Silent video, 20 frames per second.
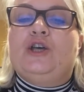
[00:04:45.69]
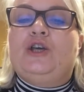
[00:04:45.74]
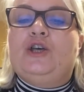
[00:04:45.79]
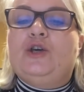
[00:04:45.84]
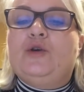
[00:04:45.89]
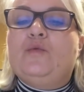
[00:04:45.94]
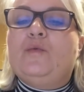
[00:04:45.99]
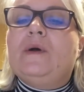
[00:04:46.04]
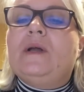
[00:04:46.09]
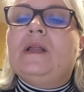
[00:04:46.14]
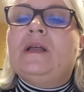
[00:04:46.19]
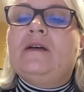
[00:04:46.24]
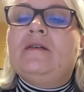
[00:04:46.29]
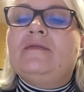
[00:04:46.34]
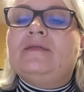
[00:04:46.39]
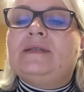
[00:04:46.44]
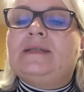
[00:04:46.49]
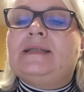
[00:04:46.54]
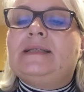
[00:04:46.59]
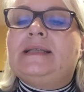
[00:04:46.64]
you will
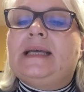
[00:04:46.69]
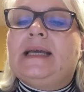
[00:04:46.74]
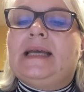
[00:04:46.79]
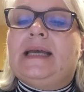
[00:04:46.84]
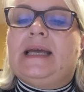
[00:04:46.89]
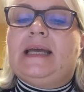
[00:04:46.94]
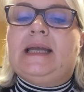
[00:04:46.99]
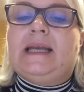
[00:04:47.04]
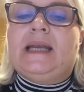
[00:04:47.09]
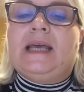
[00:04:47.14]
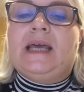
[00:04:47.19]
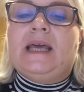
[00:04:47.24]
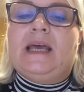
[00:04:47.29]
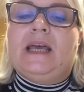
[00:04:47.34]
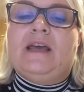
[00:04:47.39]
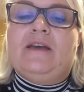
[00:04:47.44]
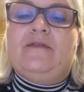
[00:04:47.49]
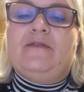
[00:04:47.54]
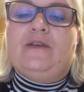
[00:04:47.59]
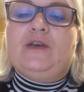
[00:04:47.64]
have seen
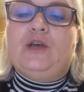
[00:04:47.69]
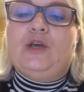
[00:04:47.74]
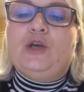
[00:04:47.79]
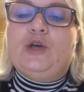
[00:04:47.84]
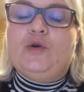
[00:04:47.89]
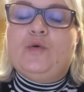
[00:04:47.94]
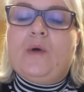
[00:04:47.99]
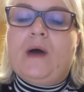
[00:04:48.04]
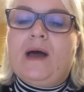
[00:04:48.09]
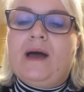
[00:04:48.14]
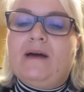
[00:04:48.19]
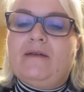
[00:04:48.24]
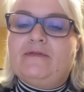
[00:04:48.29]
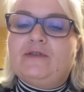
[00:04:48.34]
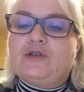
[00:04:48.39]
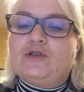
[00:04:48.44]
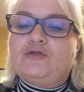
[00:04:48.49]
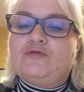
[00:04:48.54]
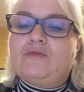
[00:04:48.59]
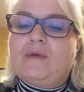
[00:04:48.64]
if you have
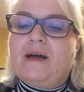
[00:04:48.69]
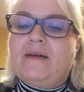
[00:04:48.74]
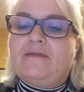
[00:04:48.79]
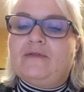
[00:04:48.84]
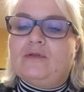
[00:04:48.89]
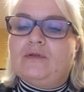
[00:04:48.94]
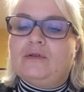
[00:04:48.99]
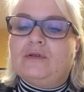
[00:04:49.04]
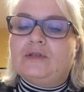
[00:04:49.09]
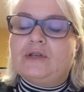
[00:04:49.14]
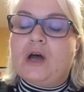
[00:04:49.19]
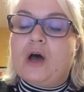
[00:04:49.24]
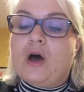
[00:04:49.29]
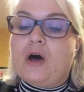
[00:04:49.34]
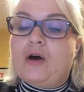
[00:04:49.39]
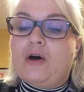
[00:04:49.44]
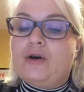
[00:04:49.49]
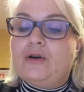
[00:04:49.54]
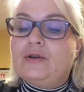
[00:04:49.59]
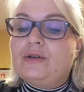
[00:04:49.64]
travelled
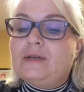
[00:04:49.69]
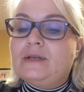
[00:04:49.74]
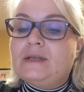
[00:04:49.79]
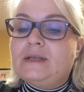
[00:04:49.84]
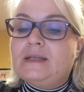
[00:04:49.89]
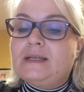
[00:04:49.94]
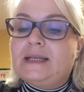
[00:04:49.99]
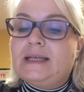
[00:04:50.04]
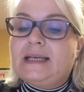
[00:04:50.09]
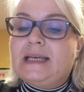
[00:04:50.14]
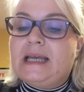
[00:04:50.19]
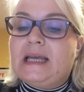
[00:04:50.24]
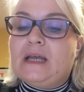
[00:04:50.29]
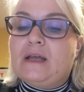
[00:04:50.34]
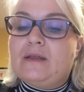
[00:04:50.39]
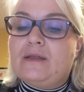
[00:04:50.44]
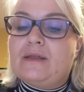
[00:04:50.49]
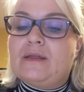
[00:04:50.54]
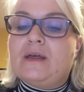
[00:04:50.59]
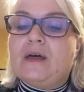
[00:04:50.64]

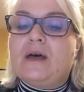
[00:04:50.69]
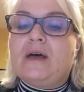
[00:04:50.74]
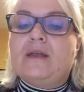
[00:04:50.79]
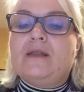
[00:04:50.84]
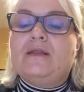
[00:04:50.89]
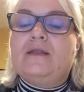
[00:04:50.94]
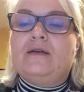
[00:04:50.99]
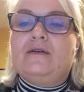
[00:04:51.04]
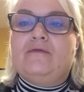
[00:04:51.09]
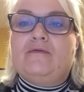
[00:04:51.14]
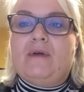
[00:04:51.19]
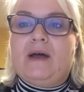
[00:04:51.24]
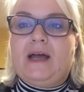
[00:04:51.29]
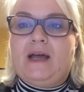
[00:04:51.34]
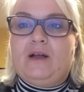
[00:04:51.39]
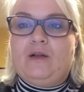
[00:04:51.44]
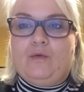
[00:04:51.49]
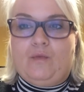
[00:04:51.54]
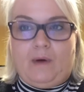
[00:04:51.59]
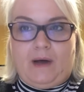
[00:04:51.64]
underneath the
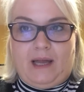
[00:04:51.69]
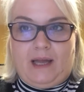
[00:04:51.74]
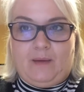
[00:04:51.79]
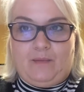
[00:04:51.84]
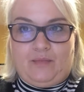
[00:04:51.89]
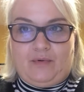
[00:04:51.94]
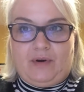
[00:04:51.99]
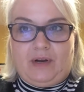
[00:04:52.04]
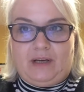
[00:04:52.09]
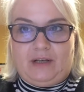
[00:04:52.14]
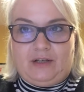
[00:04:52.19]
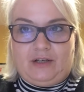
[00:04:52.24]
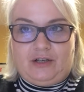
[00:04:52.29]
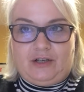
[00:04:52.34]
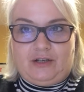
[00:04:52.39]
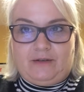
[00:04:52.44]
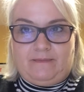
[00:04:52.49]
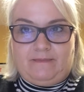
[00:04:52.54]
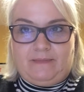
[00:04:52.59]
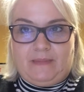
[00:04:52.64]
railway
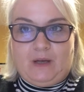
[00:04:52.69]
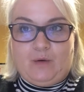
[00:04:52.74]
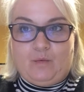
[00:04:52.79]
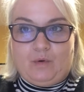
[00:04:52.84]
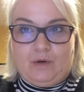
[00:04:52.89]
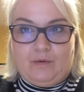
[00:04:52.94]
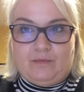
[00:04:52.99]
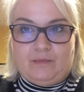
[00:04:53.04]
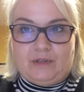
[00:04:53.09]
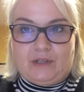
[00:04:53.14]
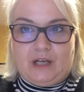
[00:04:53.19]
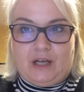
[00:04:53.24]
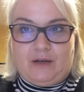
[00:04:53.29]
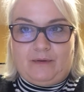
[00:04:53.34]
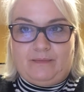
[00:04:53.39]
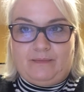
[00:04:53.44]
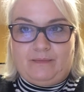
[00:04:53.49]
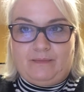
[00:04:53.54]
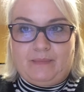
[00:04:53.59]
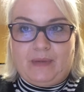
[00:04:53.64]
bridge in Wilmslow
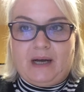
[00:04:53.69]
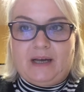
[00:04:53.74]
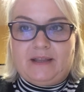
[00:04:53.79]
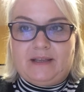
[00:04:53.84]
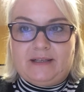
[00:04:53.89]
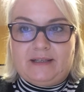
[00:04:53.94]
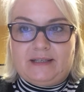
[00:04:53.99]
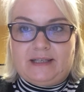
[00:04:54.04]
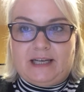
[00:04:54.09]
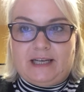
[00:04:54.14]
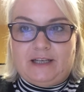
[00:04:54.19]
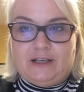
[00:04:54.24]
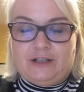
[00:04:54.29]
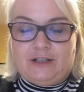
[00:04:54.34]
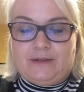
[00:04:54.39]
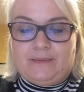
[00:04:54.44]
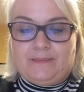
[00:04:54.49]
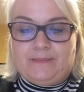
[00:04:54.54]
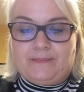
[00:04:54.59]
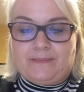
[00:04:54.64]
by the
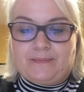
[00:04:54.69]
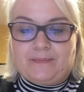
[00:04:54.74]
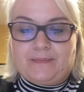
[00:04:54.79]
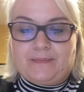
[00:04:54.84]
station.